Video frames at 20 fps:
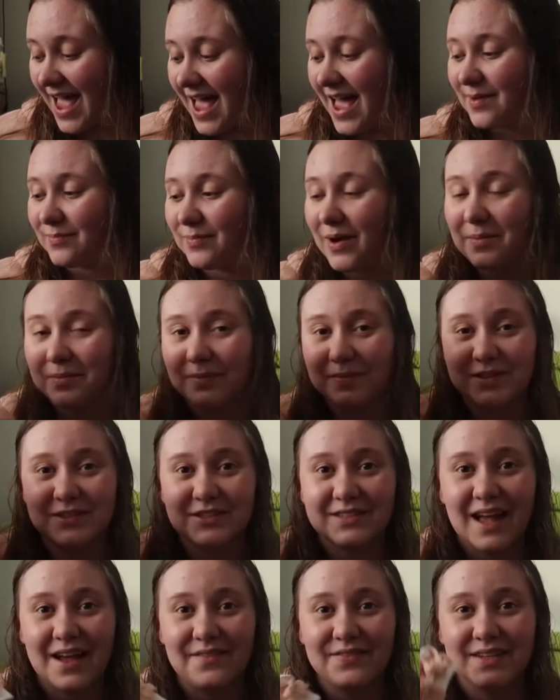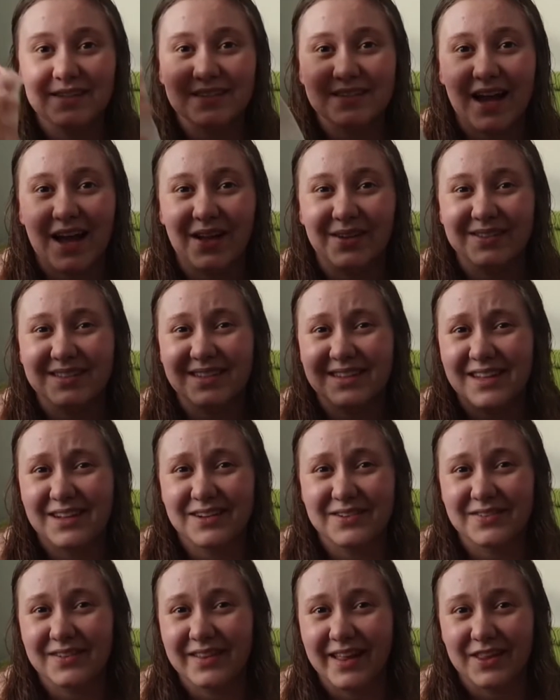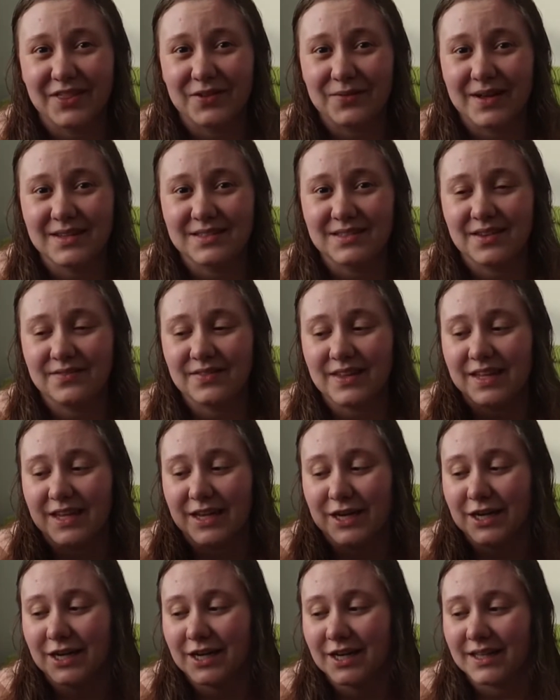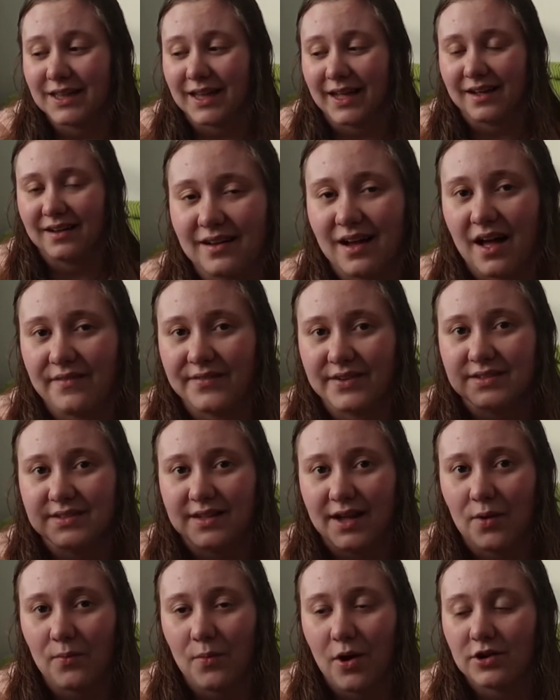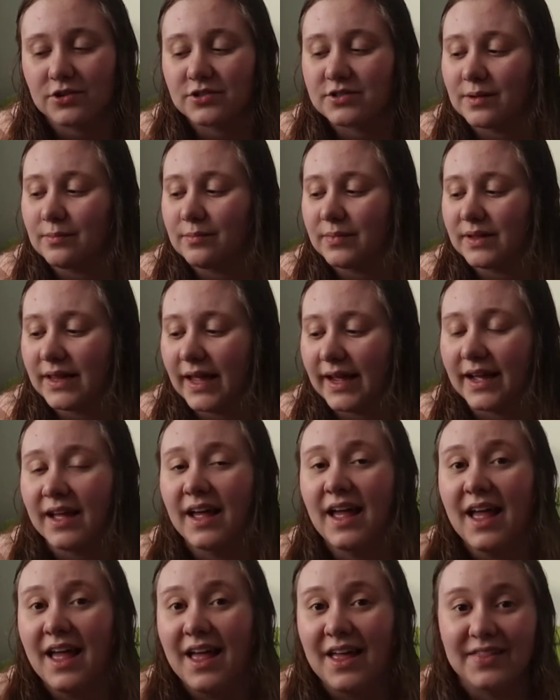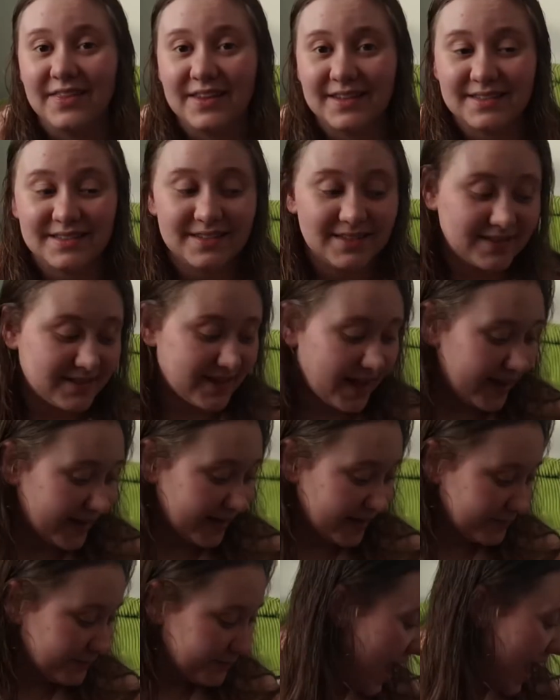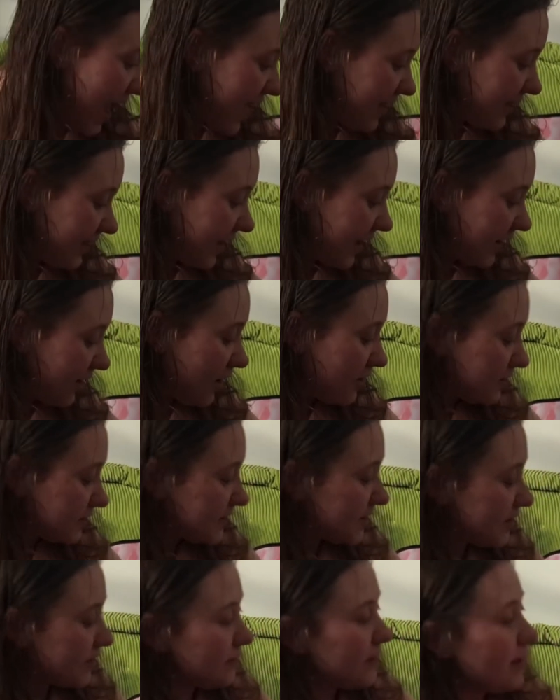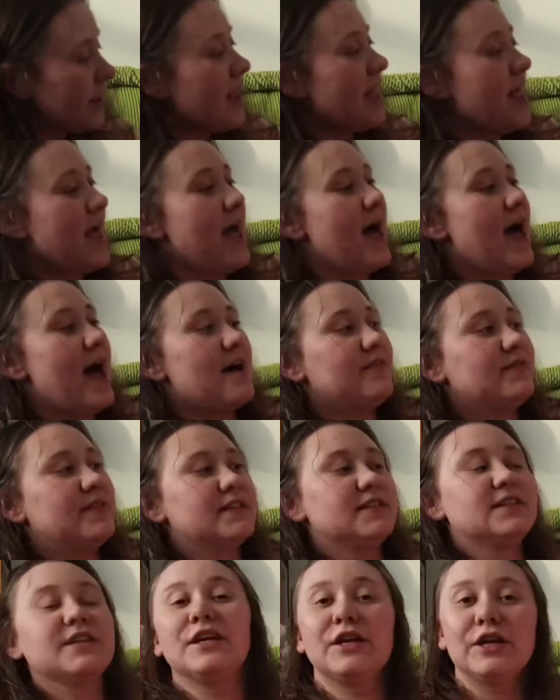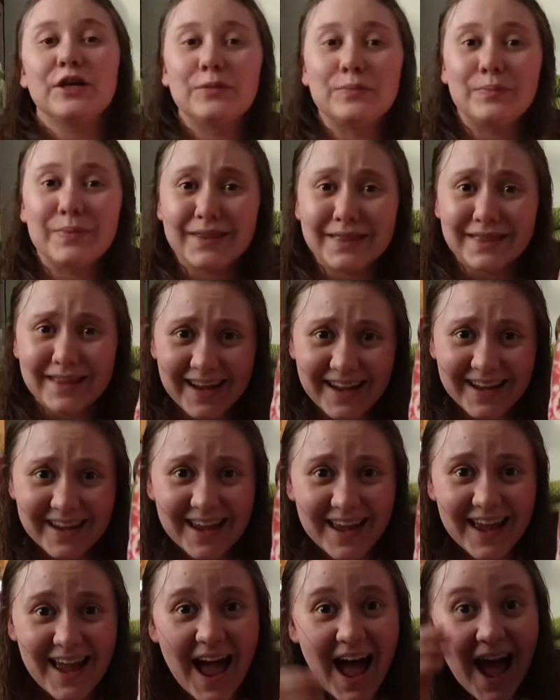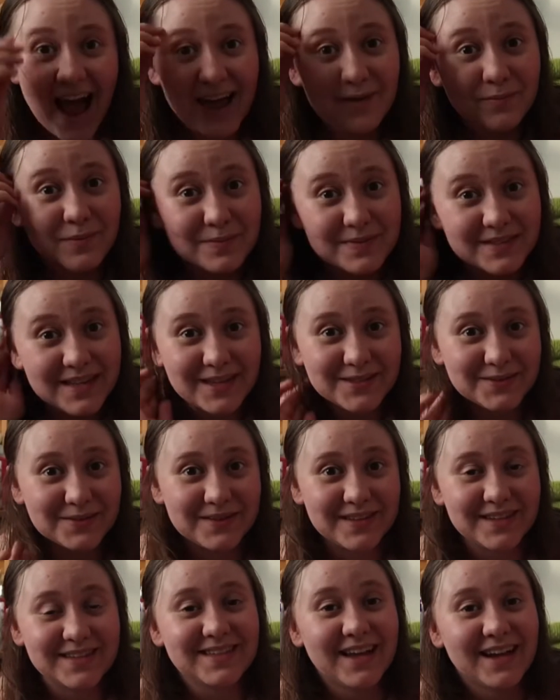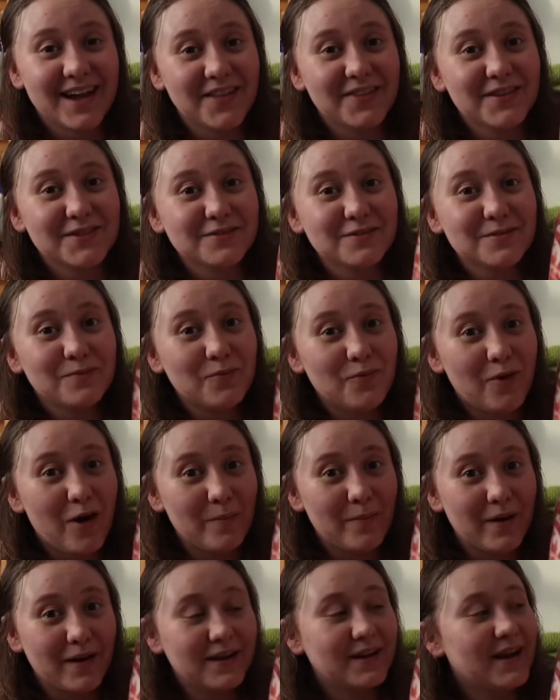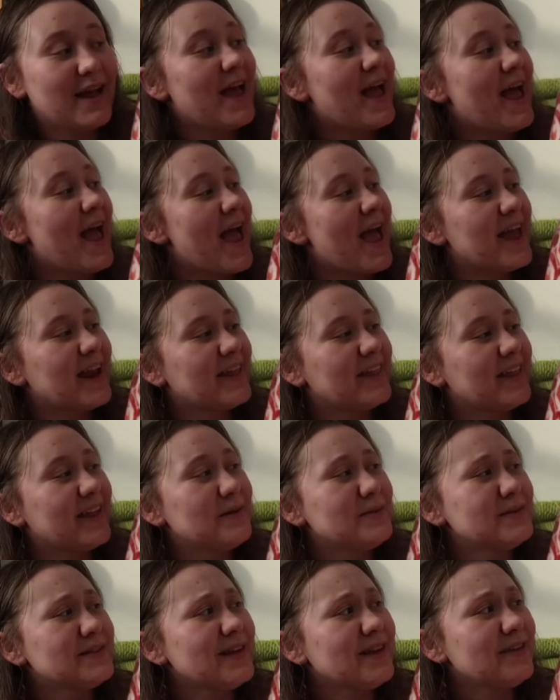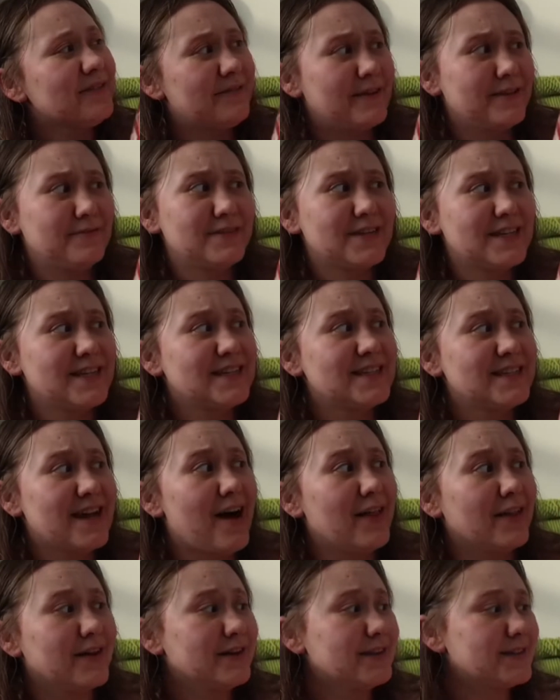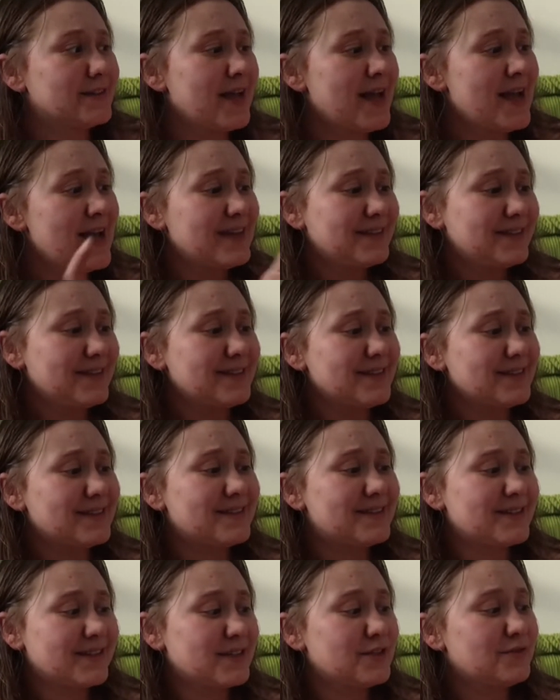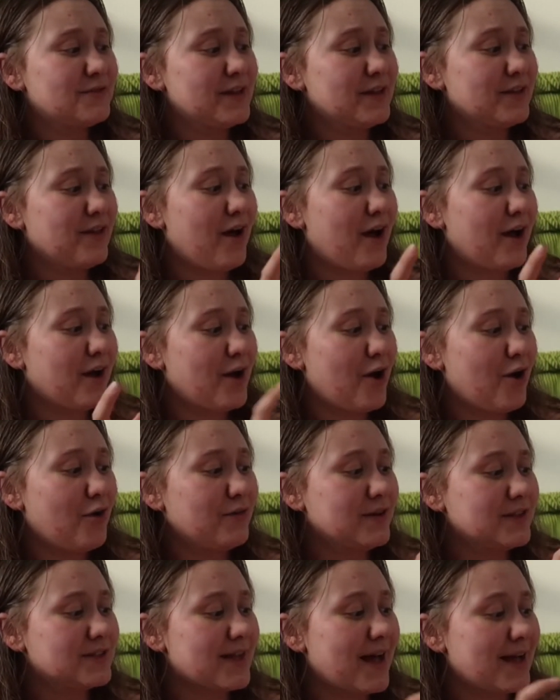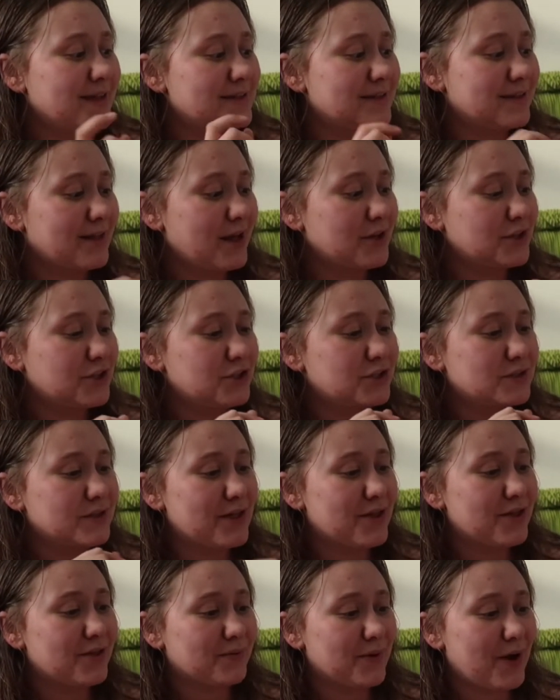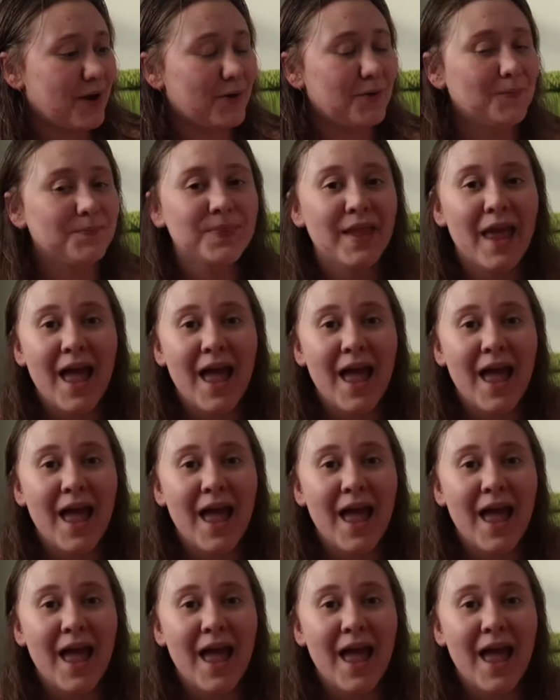and probably just have these towels in there for like the rest of the year. Like obviously I'll wash them, like this design. And then I also have this cute blanket. I am obsessed with this. I got this from Walmart and I think it was like $15. It says it's 6 feet long, oversized luxury throw.